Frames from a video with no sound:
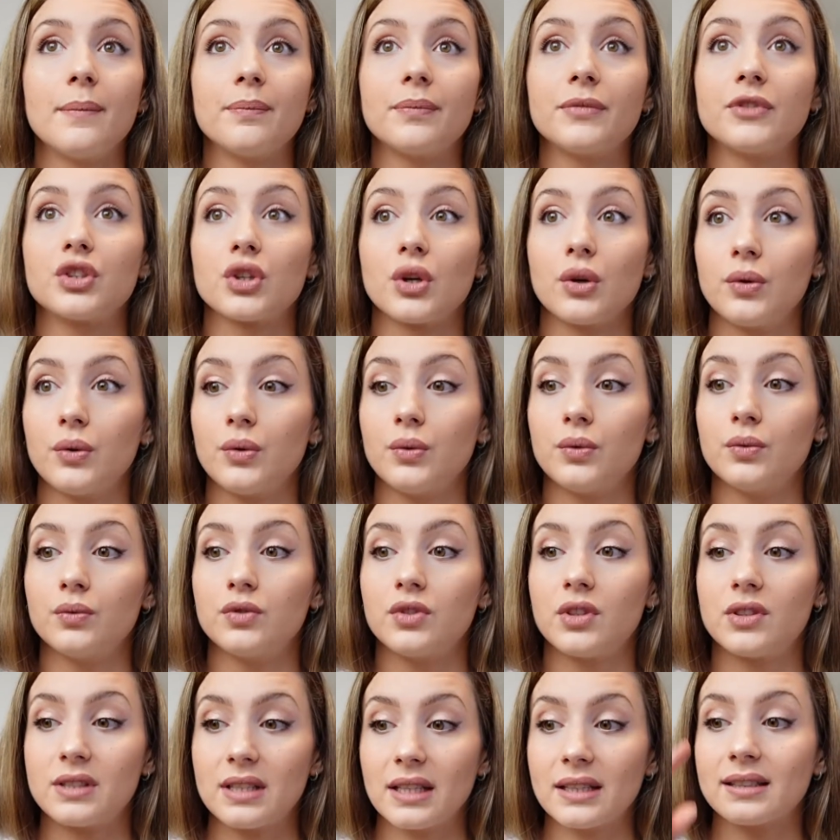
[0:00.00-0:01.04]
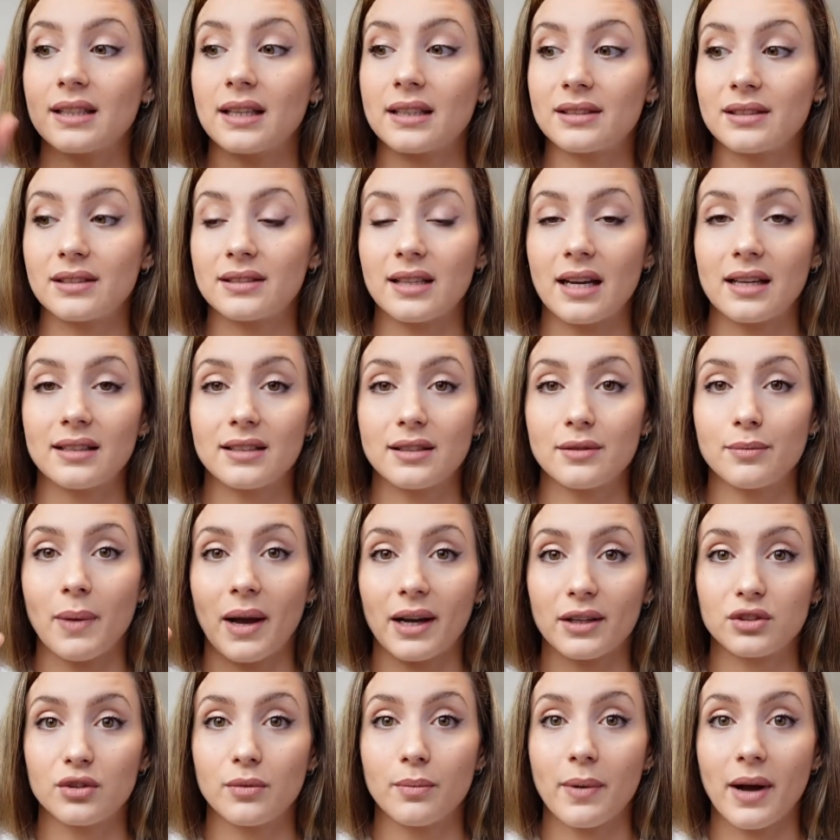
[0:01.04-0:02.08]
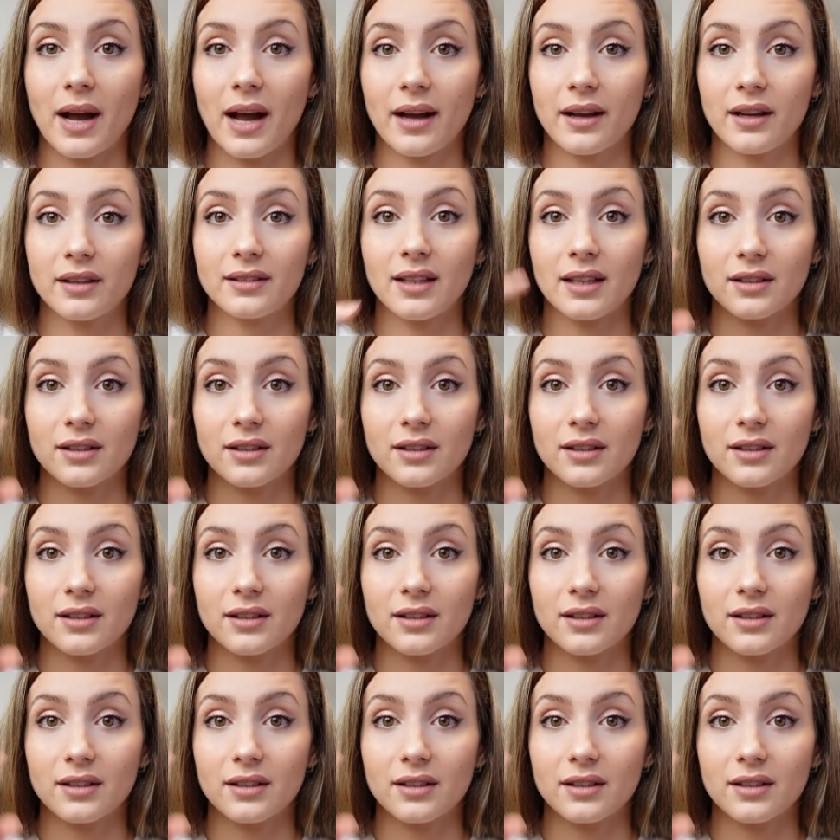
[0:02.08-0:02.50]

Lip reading: So six exercises back to back,